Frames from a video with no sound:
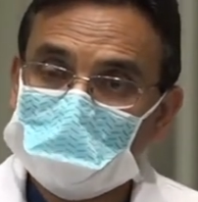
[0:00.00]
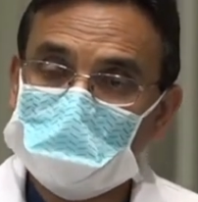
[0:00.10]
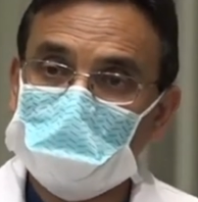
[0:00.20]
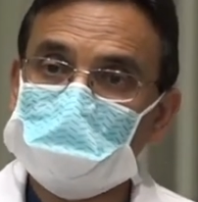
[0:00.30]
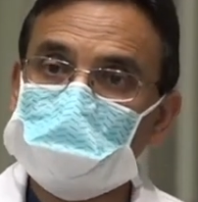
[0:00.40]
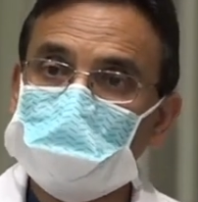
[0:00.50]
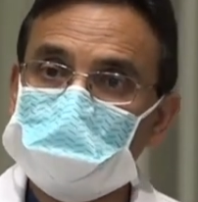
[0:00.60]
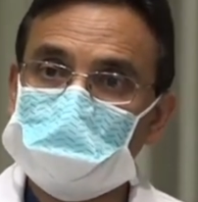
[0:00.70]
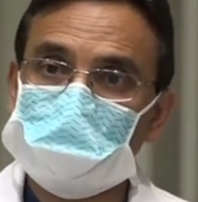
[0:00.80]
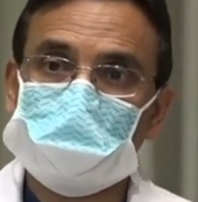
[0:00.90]
So once the
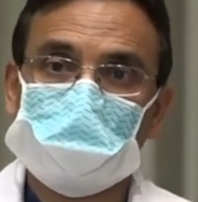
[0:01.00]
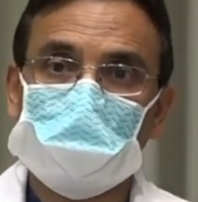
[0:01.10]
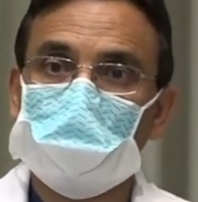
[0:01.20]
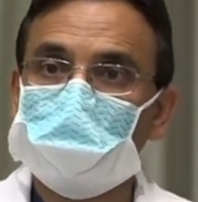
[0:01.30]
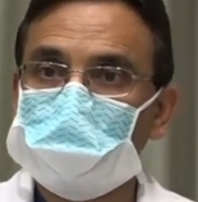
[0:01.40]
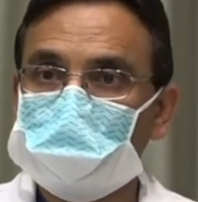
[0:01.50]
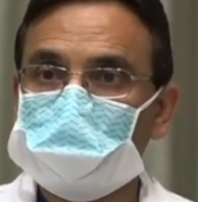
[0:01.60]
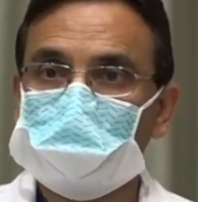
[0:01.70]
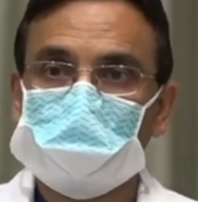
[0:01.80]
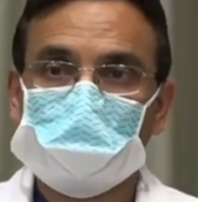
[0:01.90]
incision is healed, the
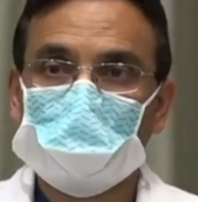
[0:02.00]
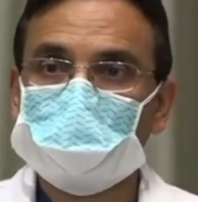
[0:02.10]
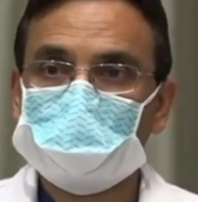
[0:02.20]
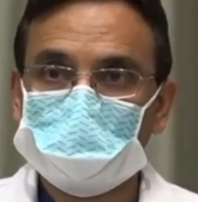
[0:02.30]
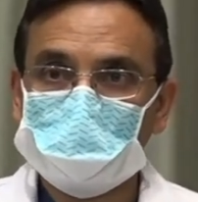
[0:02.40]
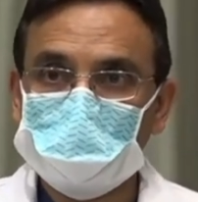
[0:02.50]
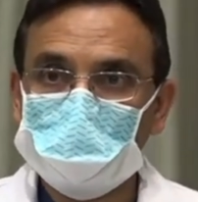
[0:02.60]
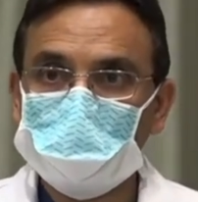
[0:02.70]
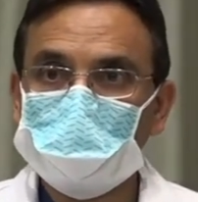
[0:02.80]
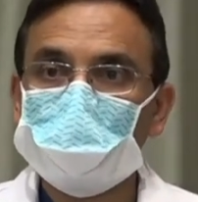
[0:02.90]
stitches or staples are
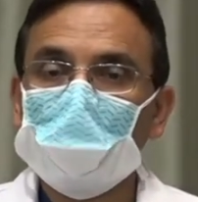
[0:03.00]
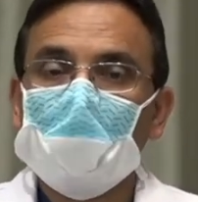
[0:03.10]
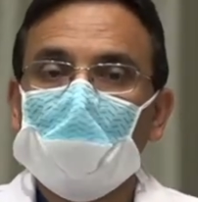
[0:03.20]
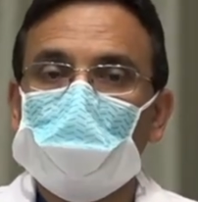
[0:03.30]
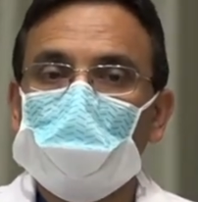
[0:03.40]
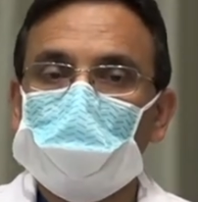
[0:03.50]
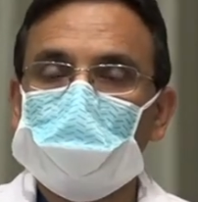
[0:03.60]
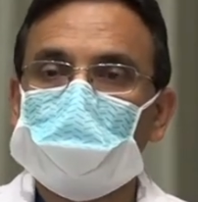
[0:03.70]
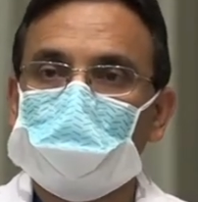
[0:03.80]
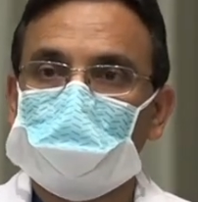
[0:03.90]
removed, we
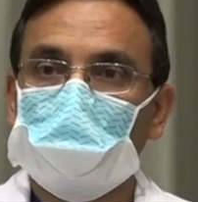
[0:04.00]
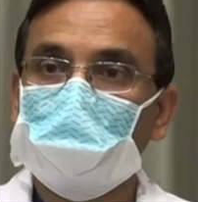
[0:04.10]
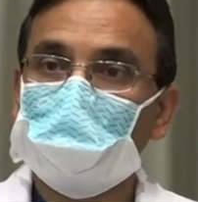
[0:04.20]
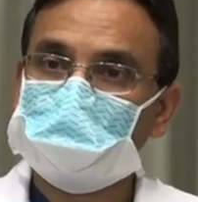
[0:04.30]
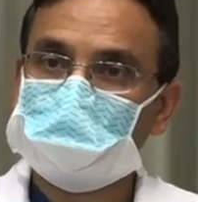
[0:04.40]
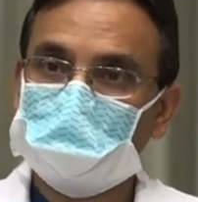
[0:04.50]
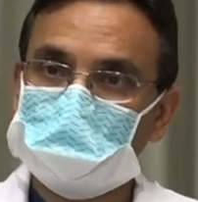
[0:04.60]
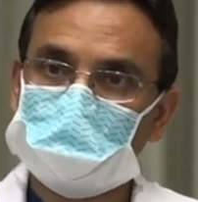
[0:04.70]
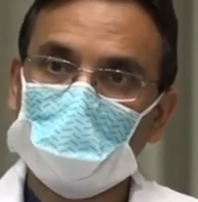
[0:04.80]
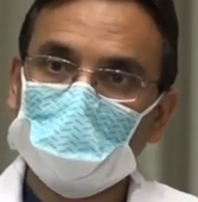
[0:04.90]
use what's called a stump
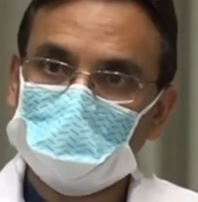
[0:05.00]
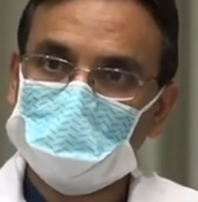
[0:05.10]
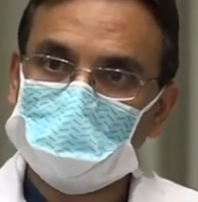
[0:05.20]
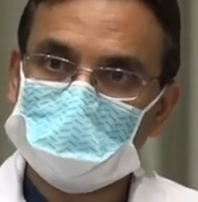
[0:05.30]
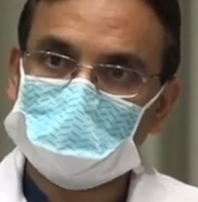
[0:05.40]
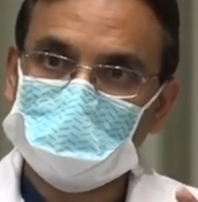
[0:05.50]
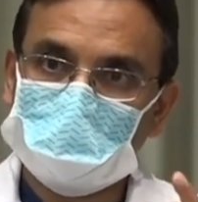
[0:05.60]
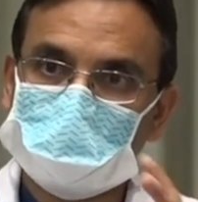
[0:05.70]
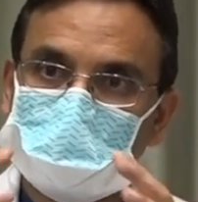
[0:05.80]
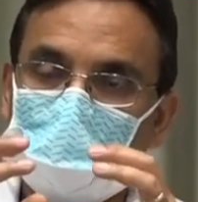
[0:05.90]
sock, which is a
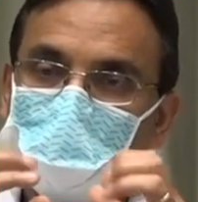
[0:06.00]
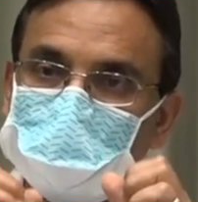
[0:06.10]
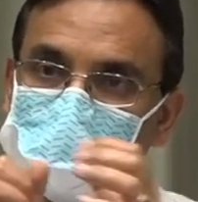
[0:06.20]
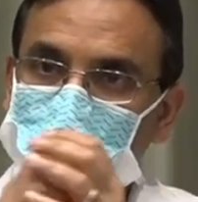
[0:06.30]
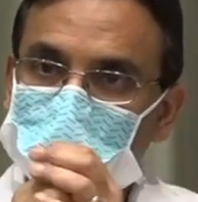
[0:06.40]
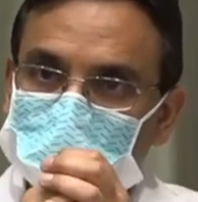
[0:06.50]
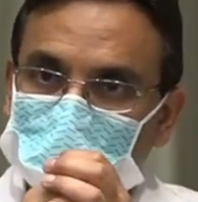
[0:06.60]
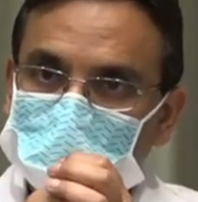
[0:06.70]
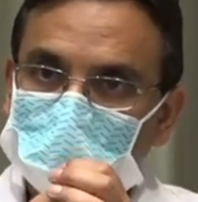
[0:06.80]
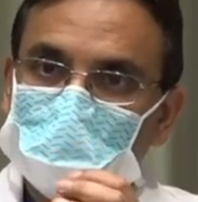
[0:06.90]
little sock that puts
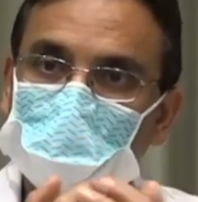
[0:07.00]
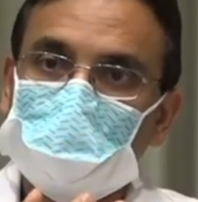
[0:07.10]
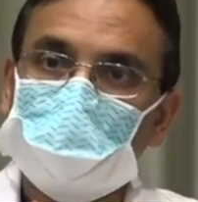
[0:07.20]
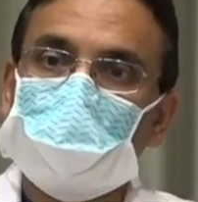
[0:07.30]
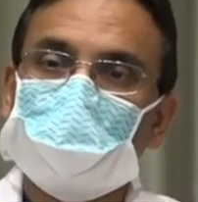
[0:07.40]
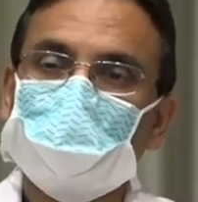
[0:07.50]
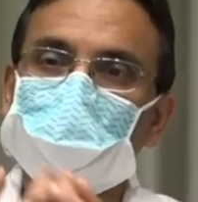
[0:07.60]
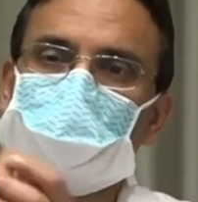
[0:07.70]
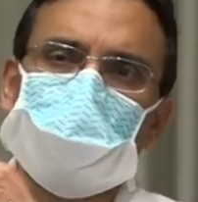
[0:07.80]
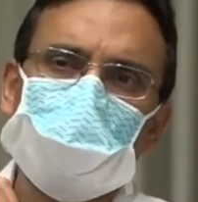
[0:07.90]
pressure over that area to kind
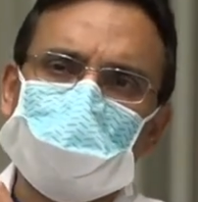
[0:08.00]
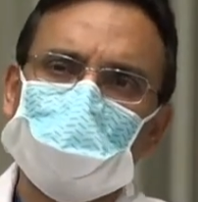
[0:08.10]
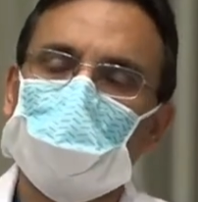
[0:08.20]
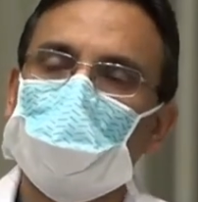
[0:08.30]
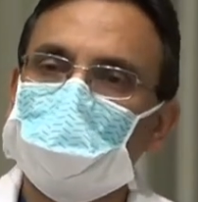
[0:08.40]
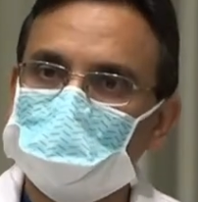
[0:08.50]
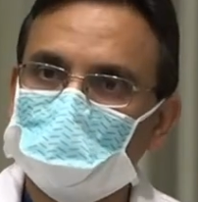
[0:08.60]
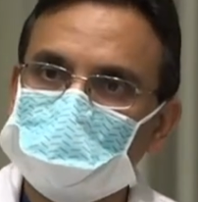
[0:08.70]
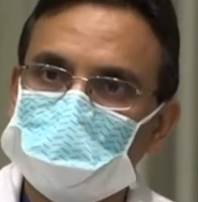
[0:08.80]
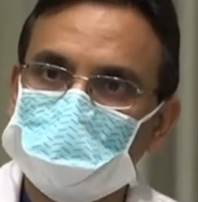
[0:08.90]
of squeeze out all of the
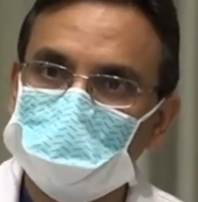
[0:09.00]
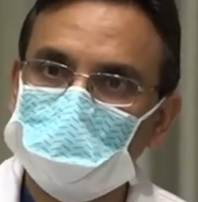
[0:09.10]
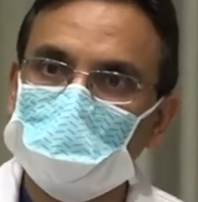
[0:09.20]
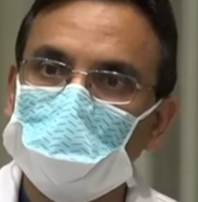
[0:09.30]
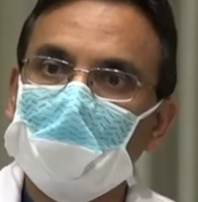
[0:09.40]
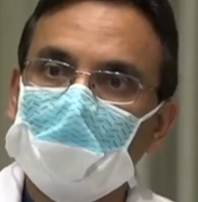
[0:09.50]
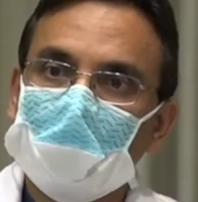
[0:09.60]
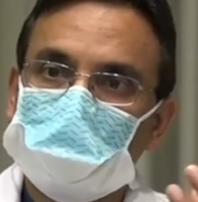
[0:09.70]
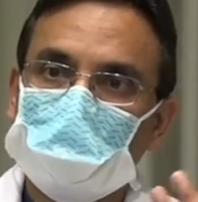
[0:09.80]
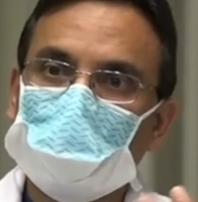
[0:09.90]
extra fluid
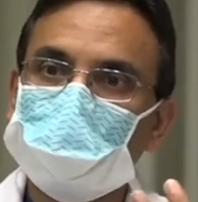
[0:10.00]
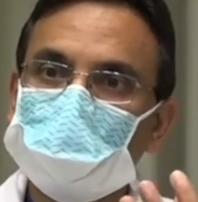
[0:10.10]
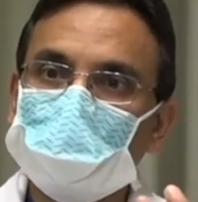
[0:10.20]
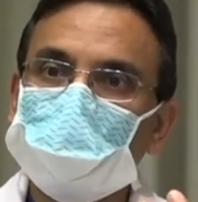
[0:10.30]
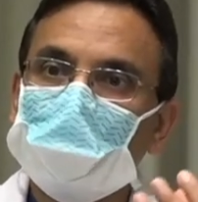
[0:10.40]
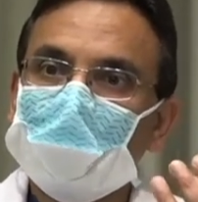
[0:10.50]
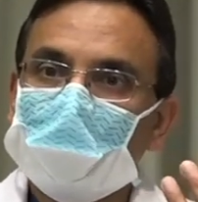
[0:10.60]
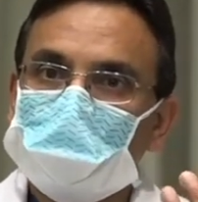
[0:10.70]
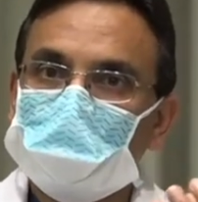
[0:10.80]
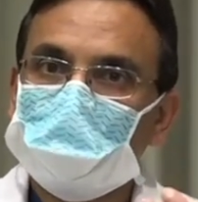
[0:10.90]
to allow that
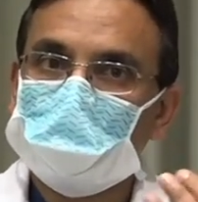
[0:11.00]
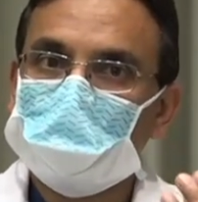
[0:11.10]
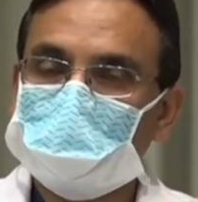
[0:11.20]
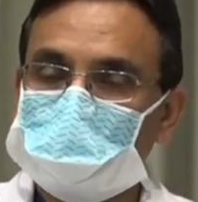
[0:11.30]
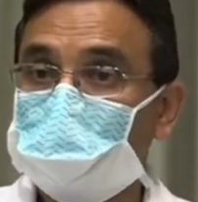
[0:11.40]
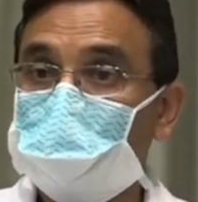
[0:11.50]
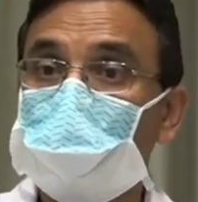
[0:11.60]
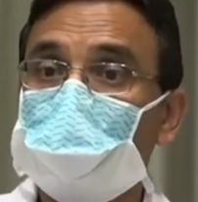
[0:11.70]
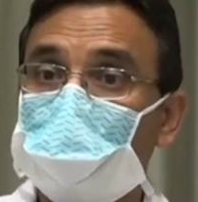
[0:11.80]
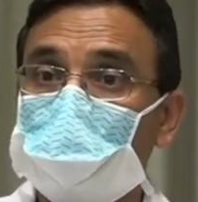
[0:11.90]
to, the extra fluid
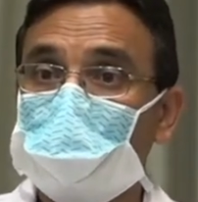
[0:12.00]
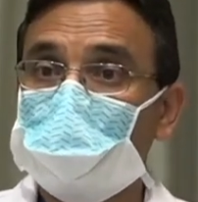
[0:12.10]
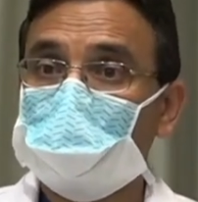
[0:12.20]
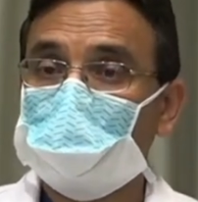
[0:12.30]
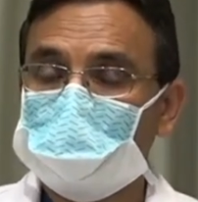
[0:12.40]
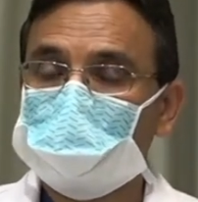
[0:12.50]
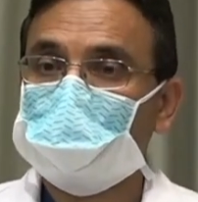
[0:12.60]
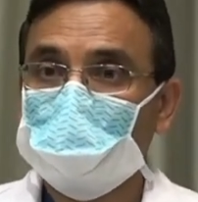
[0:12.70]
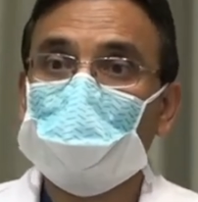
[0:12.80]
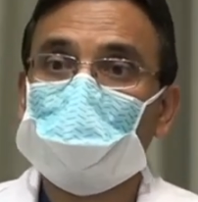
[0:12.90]
to get rid of, uh, to
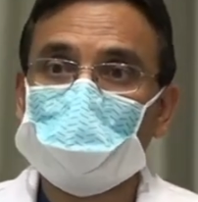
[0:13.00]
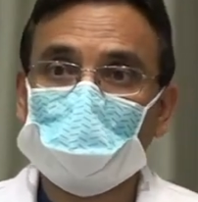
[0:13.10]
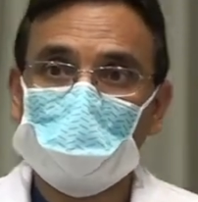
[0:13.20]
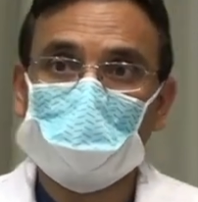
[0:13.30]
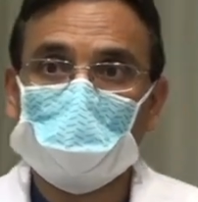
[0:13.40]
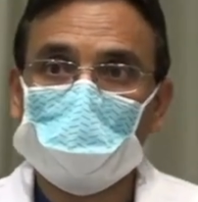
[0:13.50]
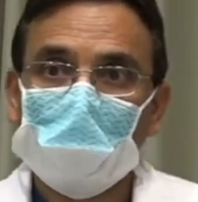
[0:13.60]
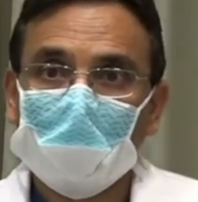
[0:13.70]
come out of that area.